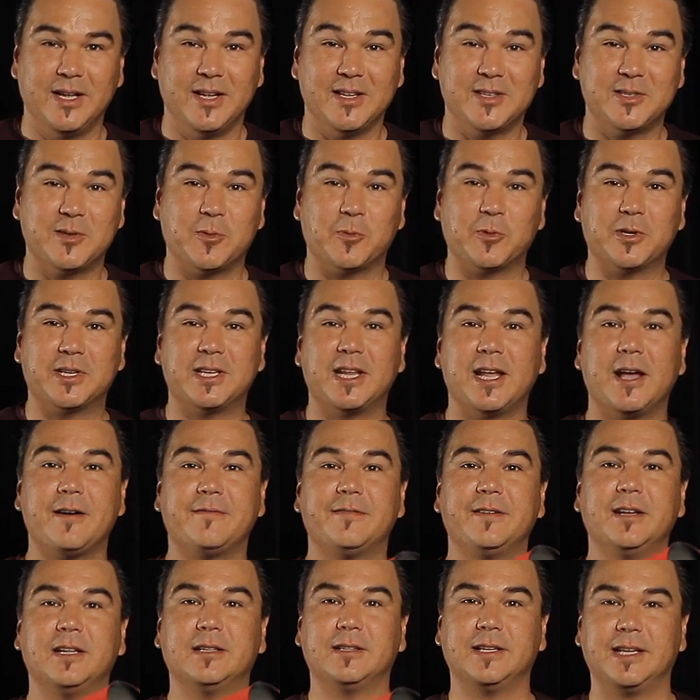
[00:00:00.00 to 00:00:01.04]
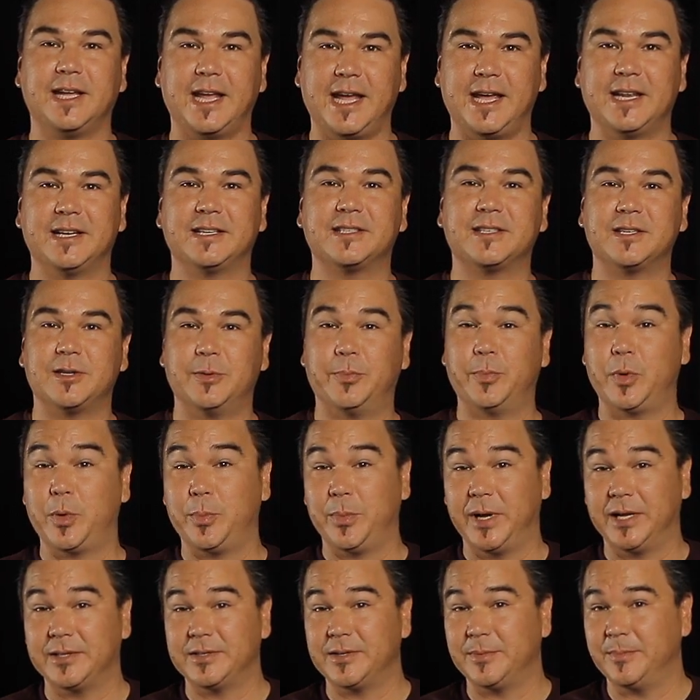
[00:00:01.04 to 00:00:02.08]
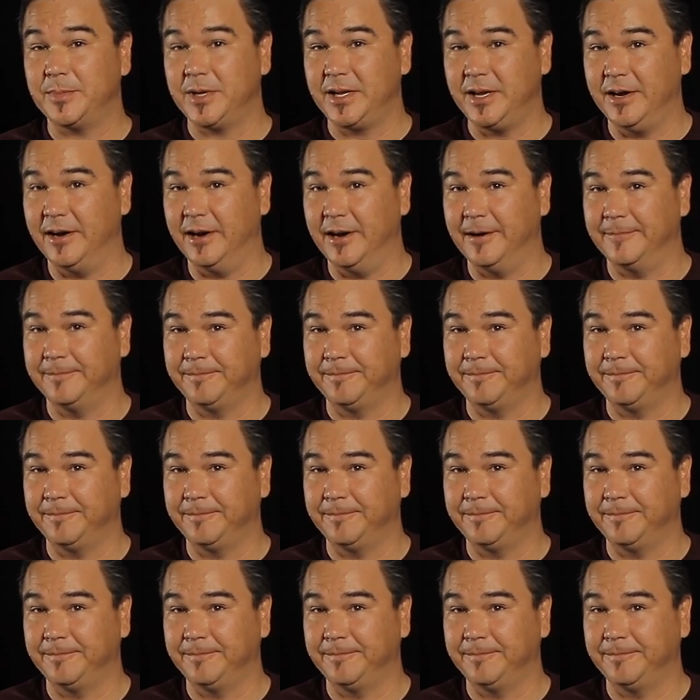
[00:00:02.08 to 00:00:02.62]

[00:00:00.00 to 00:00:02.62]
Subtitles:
so we're definitely gaining some momentum here.